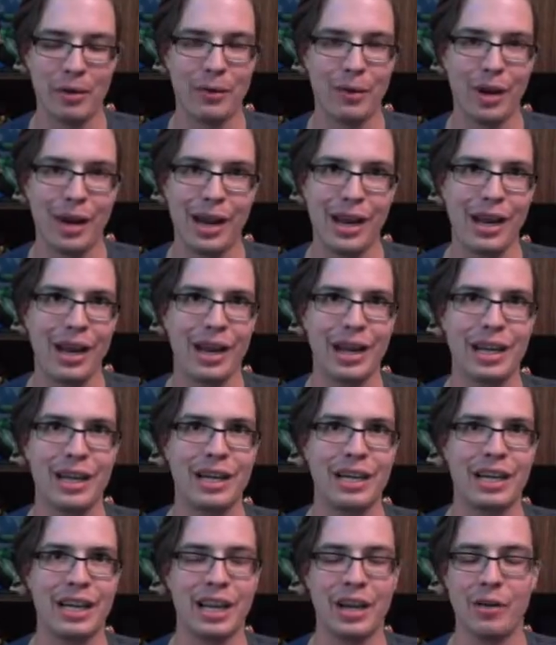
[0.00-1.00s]

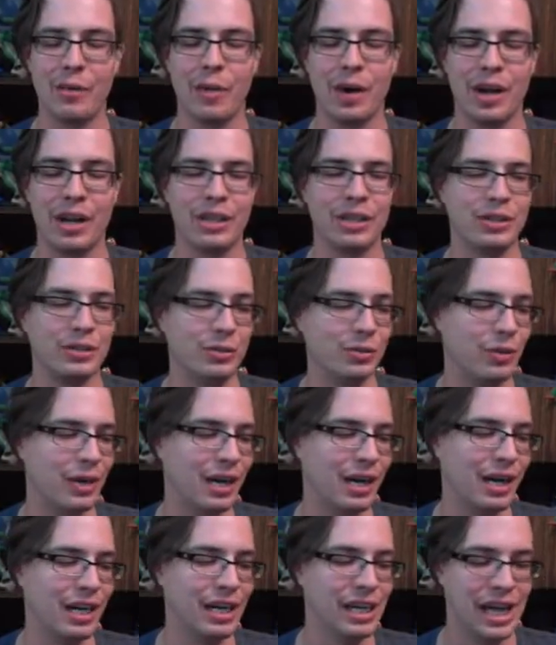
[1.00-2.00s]
ranking one to
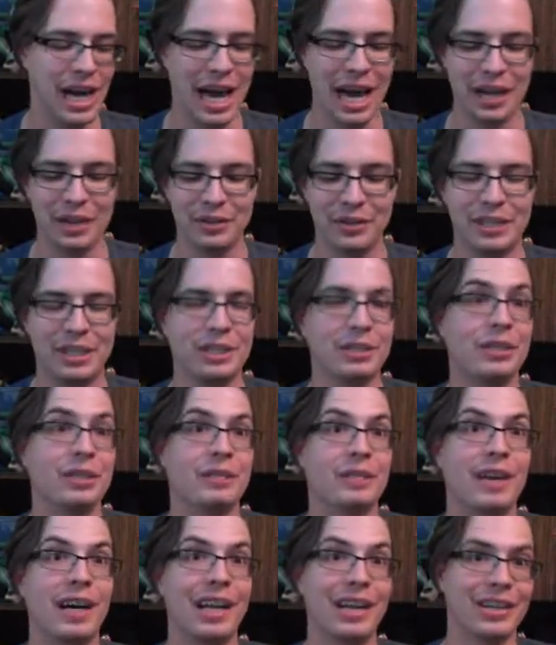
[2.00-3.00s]
higher tiers
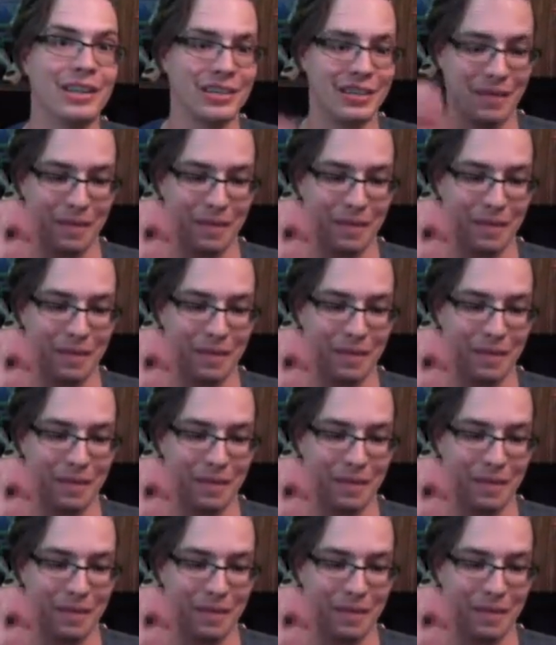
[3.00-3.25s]
of color.